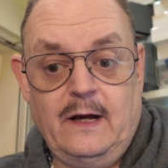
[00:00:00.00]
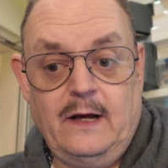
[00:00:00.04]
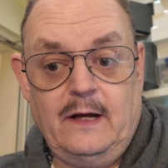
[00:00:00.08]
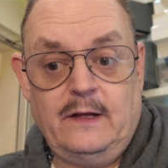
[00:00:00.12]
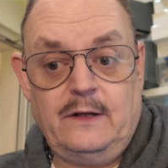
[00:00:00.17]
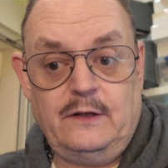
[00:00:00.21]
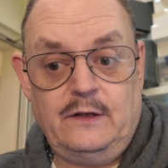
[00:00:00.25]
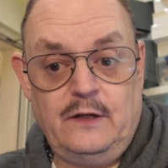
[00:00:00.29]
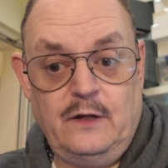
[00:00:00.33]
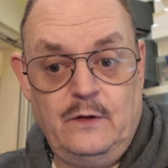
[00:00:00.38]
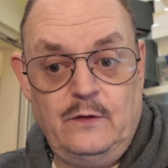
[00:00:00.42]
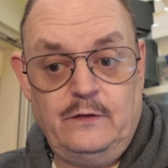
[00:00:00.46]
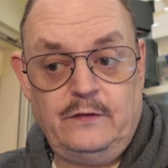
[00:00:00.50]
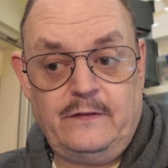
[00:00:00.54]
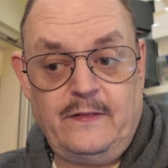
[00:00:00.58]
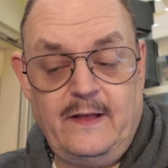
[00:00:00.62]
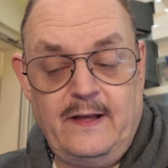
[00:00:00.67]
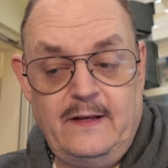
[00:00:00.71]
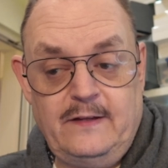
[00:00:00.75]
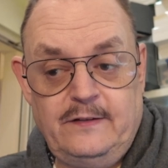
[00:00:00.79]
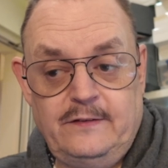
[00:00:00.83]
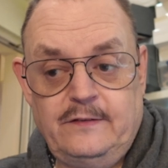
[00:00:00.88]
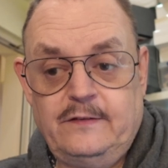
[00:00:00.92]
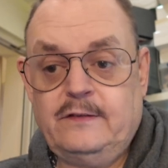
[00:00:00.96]
use
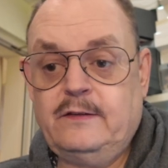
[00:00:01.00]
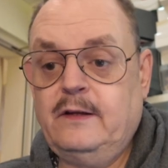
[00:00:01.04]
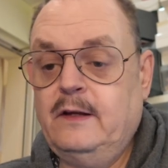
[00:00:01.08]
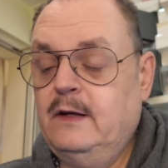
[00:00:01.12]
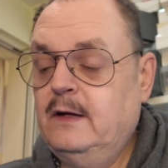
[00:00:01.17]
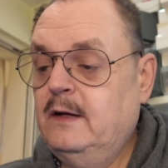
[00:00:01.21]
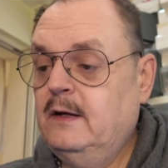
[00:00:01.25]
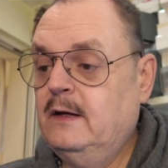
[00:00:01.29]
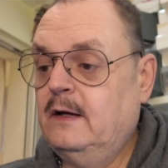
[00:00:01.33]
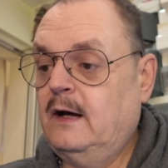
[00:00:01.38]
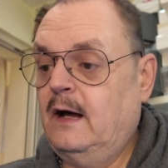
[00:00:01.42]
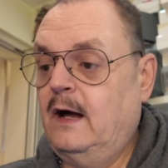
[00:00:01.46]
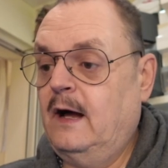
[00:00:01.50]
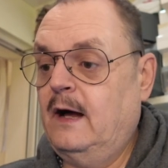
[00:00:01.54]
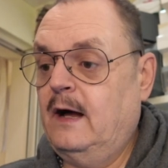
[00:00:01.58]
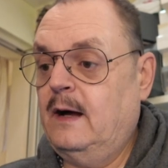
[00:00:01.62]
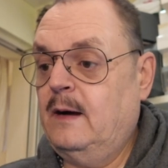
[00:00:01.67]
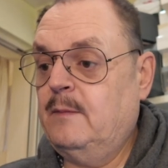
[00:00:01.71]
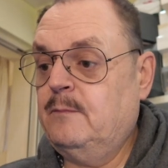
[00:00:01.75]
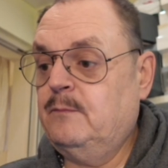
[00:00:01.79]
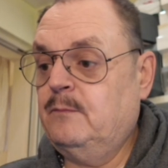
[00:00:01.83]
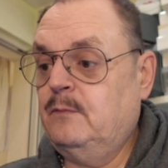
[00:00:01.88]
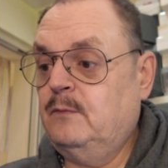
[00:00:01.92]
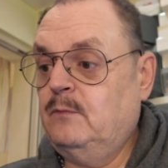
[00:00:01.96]
this
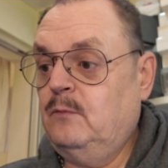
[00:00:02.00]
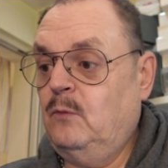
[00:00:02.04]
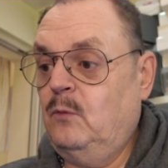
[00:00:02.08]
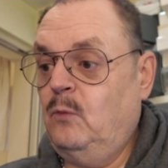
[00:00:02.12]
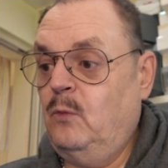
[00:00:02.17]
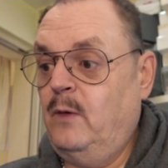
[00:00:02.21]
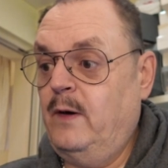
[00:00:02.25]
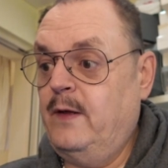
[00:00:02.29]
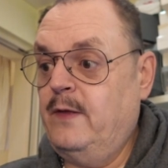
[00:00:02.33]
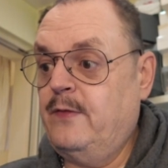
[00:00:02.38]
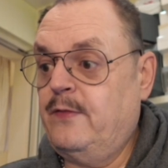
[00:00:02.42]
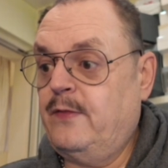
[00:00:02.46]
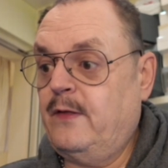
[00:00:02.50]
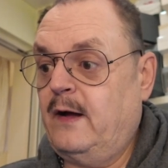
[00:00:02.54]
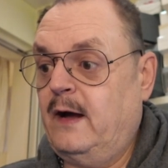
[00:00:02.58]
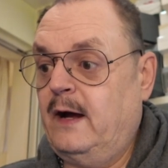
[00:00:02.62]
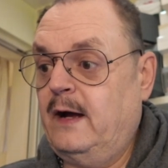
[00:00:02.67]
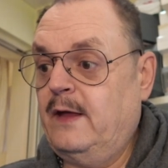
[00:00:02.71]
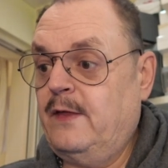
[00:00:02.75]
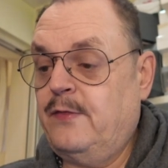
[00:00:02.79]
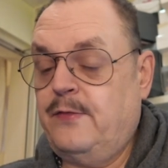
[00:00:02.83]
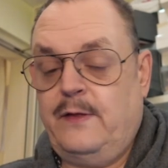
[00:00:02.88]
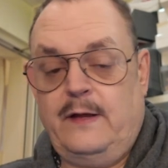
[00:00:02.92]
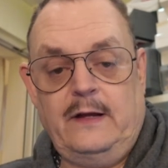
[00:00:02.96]
with,
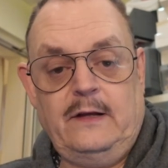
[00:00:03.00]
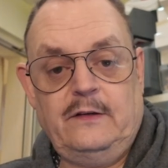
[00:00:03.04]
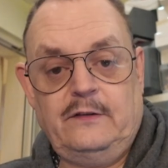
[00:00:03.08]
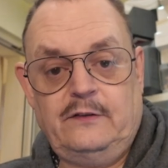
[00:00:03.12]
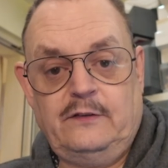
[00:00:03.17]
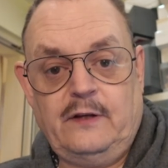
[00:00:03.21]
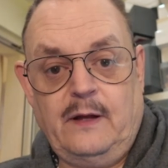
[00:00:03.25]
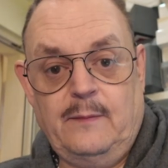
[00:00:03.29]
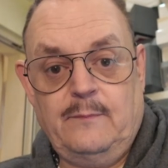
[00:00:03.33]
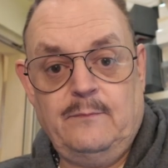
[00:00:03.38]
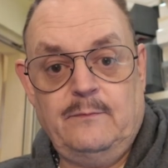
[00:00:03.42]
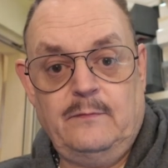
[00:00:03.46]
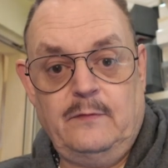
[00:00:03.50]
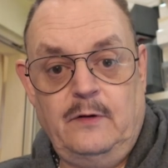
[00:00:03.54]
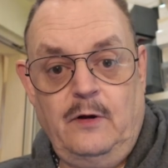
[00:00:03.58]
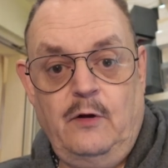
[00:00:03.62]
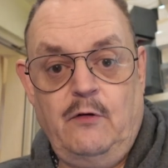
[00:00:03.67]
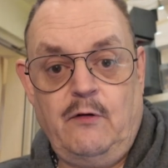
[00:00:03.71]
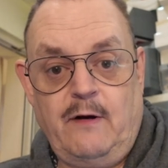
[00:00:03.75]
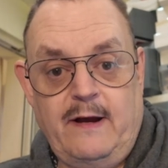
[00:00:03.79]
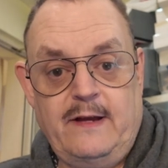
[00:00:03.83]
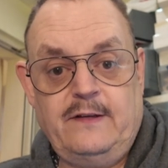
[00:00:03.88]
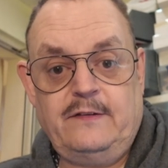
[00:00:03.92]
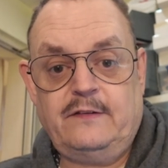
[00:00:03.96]
I think, some
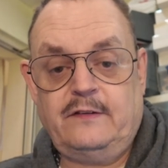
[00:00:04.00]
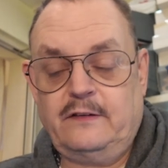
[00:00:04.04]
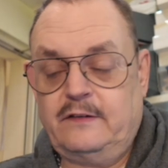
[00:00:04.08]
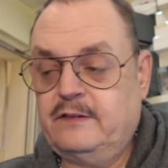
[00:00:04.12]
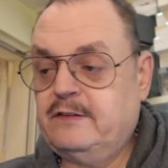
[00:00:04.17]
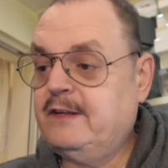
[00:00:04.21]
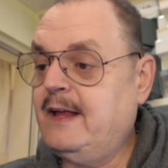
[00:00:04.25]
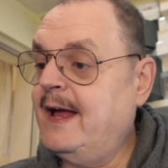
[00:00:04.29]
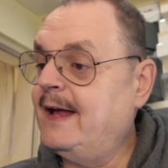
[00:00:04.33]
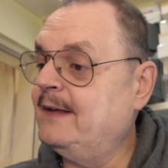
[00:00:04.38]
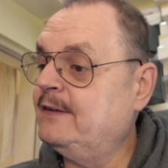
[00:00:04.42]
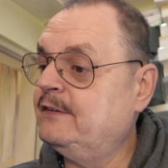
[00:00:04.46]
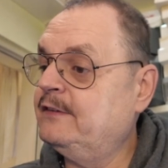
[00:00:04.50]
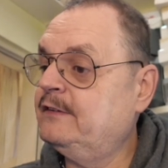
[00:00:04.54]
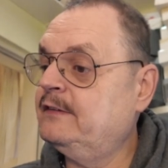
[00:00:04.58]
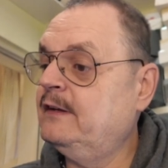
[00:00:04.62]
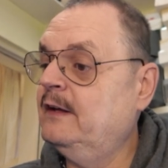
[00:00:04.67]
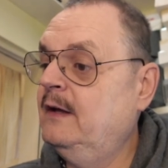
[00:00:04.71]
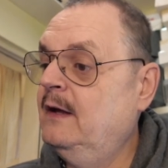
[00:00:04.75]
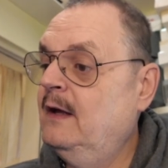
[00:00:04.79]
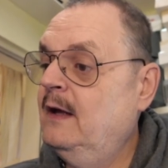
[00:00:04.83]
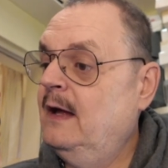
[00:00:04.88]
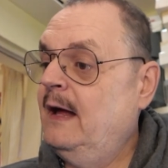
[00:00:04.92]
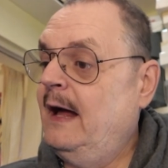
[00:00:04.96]
great success.